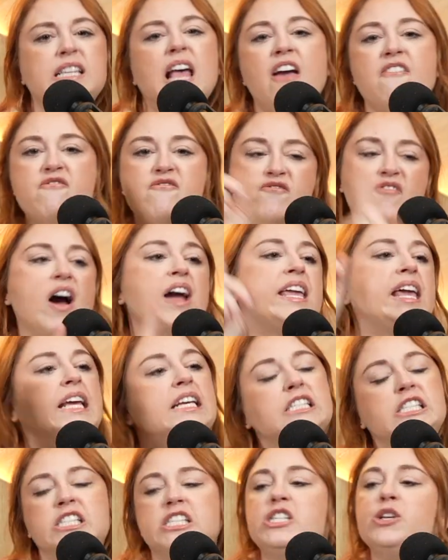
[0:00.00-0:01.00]
I'm fucking
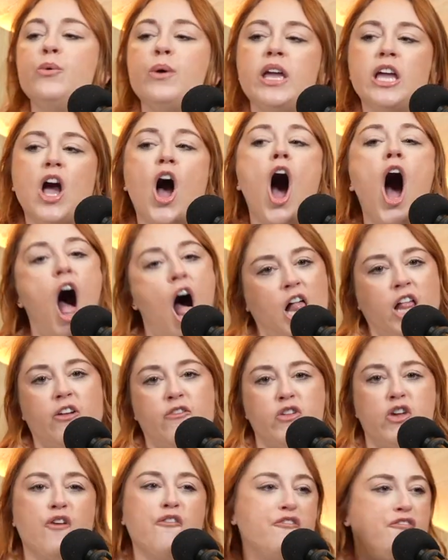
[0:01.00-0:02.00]
suing all of
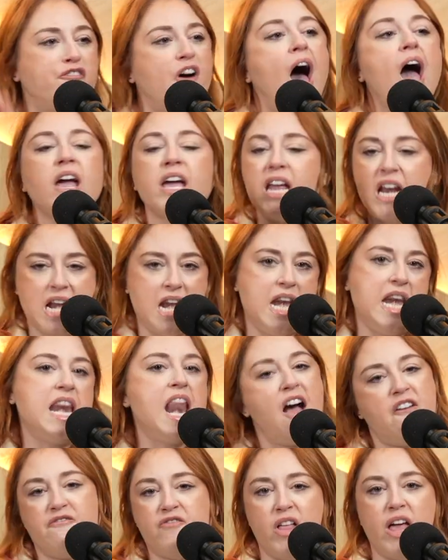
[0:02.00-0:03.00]
you. Fuck
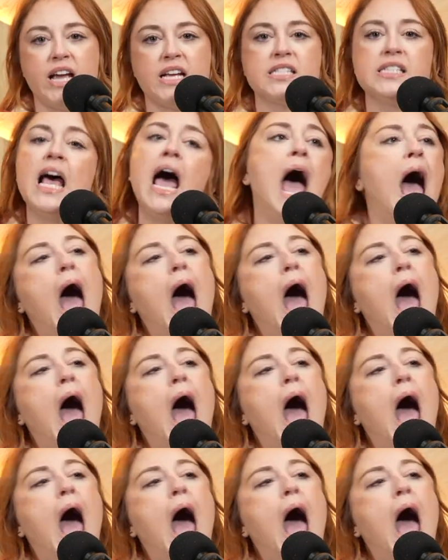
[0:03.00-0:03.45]
Netflix.